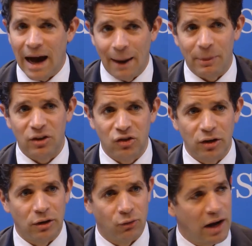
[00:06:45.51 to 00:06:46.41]
but
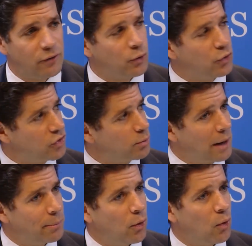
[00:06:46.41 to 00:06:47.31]
still it reinforces
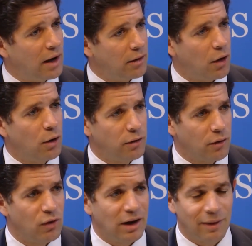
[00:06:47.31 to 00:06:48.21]
my point, though, that
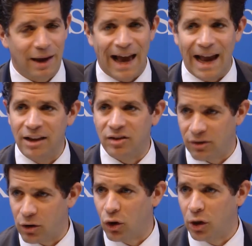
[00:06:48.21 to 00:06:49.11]
really the gains
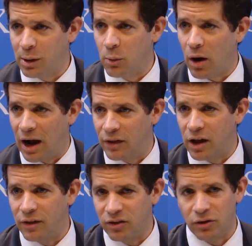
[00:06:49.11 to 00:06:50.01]
are
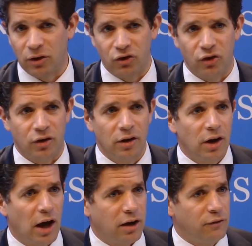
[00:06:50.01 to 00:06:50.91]
economy-wide. This is not just
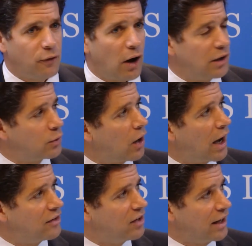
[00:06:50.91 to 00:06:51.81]
confined to an
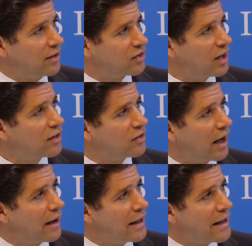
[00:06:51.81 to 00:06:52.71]
IT
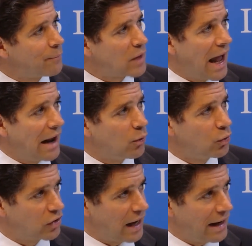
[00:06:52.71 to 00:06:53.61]
sector. And
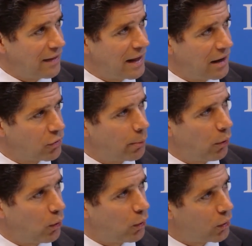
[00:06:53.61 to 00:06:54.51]
UNCTAD, in their
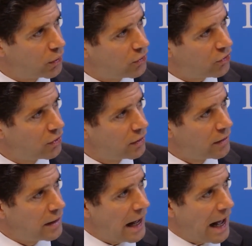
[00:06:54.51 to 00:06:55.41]
report
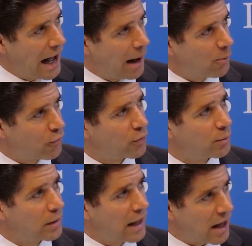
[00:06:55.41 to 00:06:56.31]

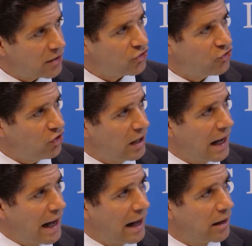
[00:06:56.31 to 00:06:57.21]
from last
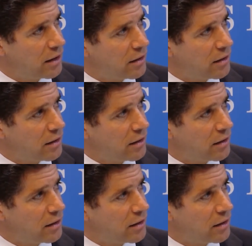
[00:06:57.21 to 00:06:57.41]
year,